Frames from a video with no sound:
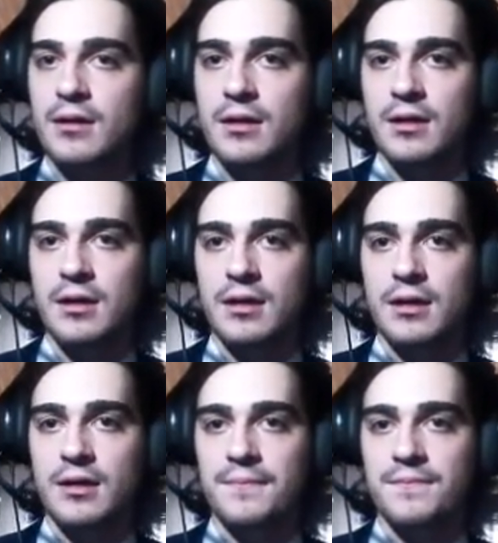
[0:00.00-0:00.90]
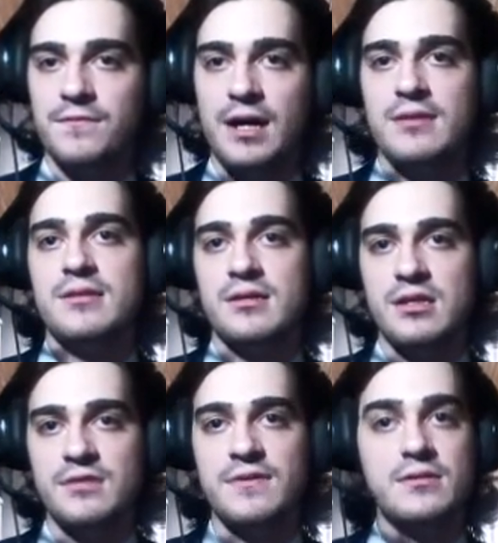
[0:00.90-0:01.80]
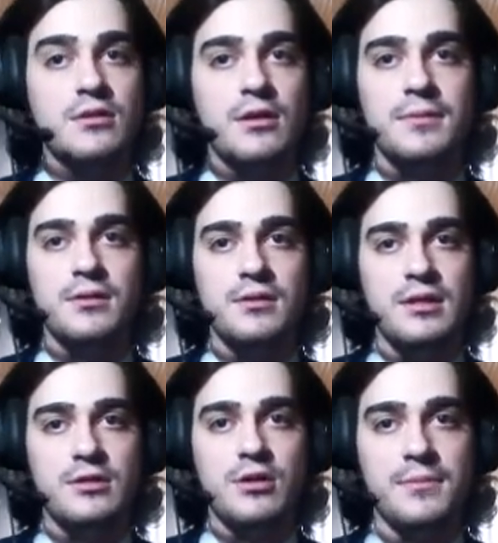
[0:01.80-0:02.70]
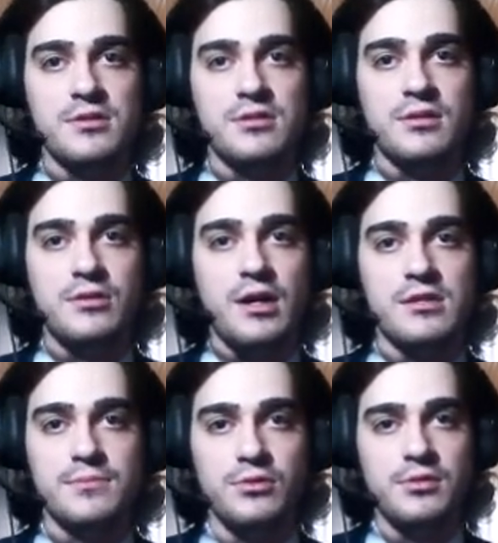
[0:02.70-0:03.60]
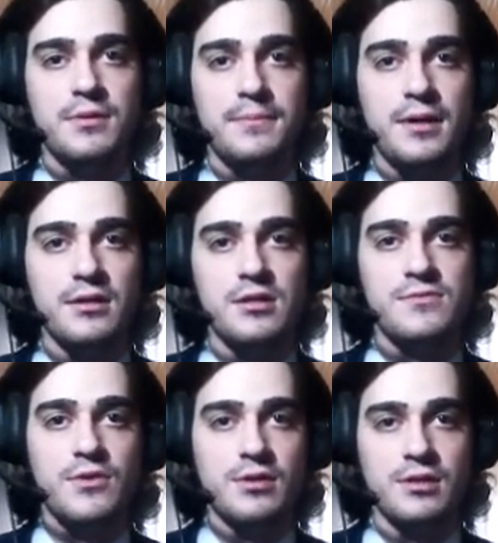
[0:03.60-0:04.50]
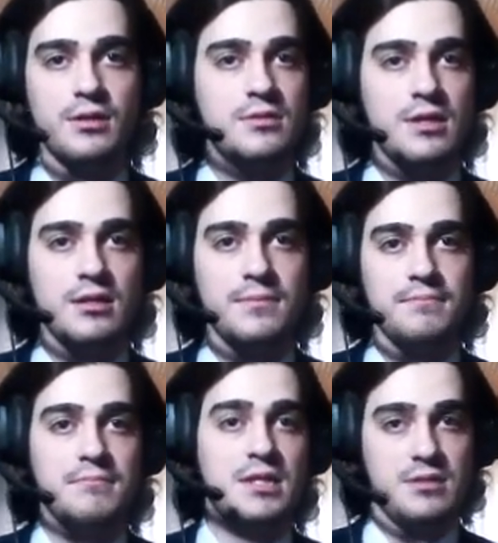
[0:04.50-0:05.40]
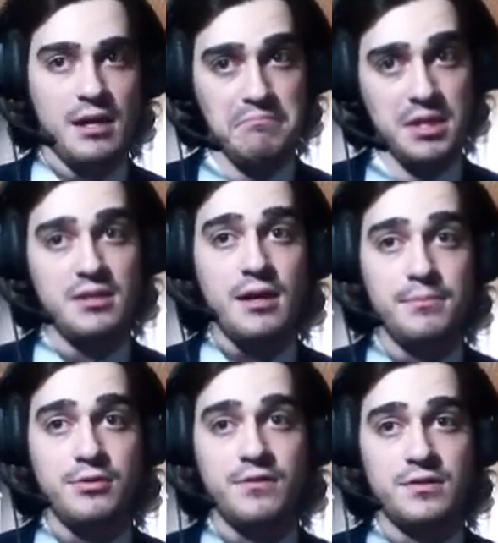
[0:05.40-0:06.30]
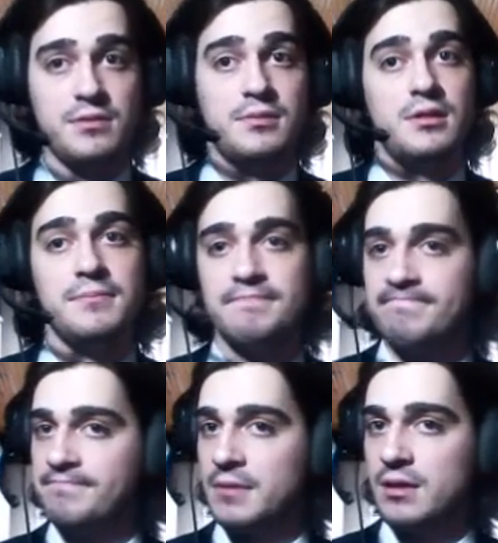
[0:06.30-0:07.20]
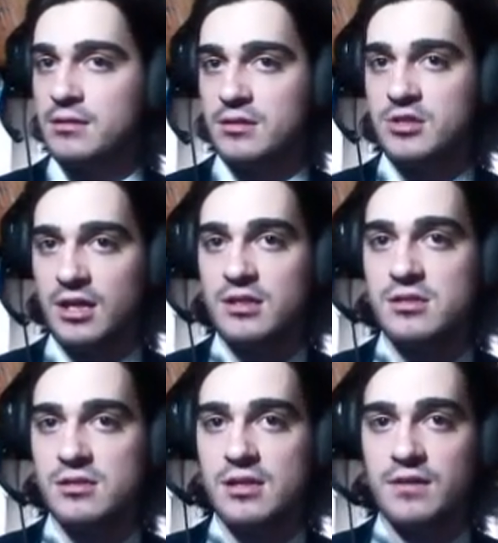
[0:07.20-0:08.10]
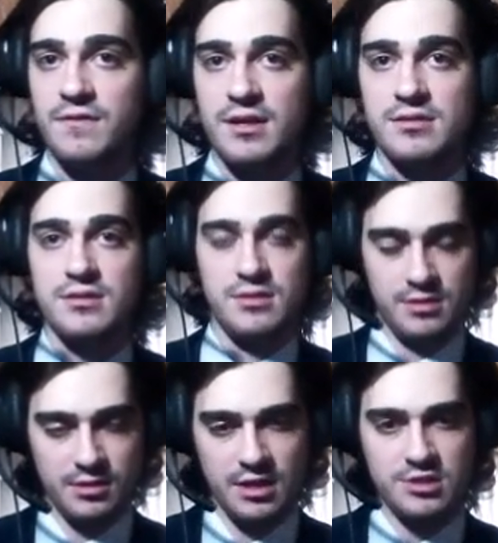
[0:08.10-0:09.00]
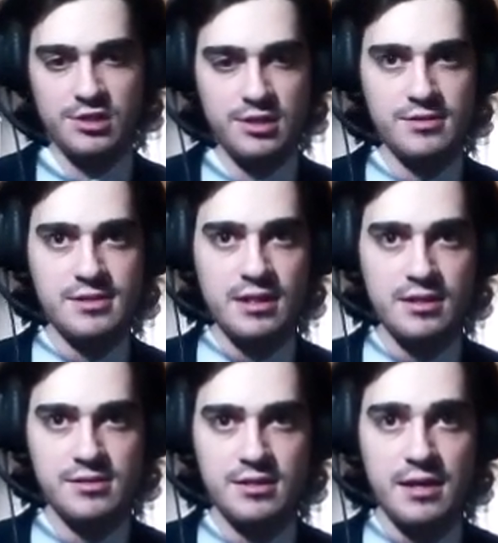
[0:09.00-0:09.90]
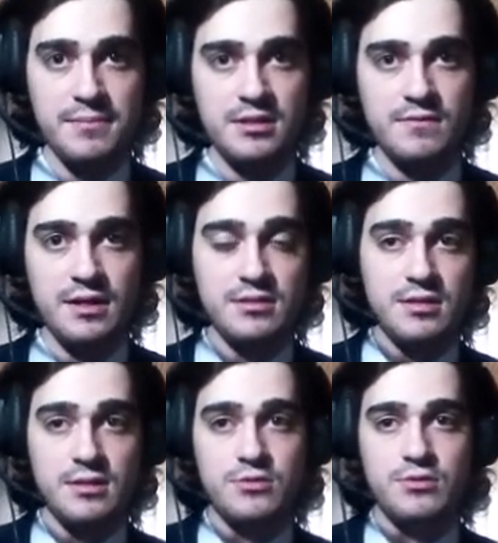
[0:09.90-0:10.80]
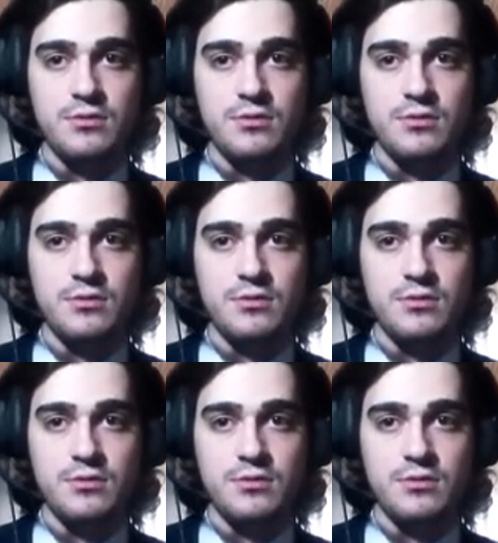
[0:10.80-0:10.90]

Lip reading: While successful global e-commerce requires multiple parties working in tandem, it can be done profitably. The challenges that face international sellers can be divided into